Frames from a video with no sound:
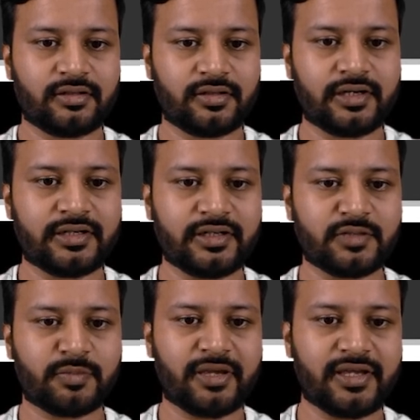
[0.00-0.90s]
That
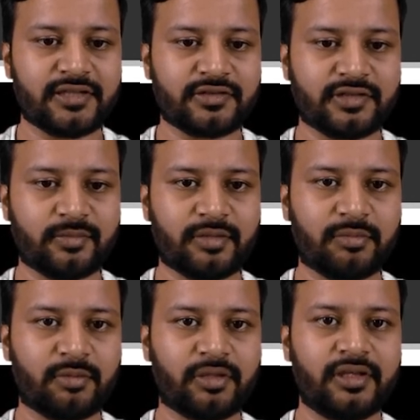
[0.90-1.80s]
space or something
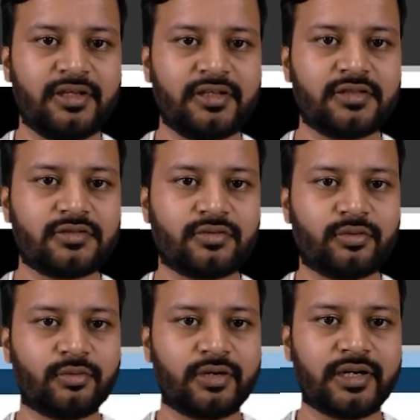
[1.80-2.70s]
maybe.
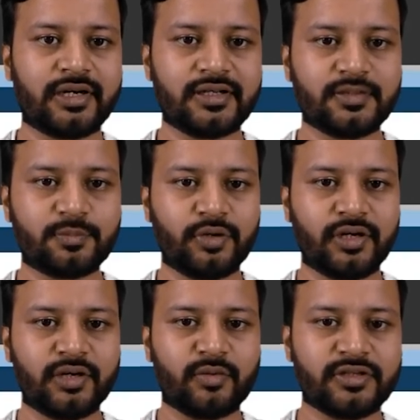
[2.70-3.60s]
So let us put
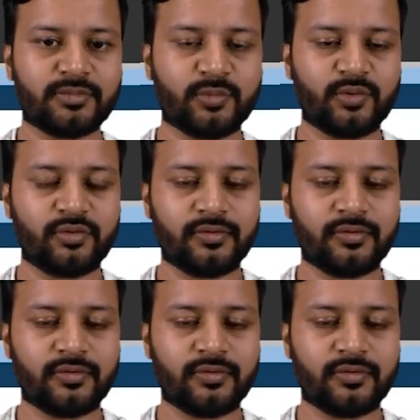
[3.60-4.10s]
it once more.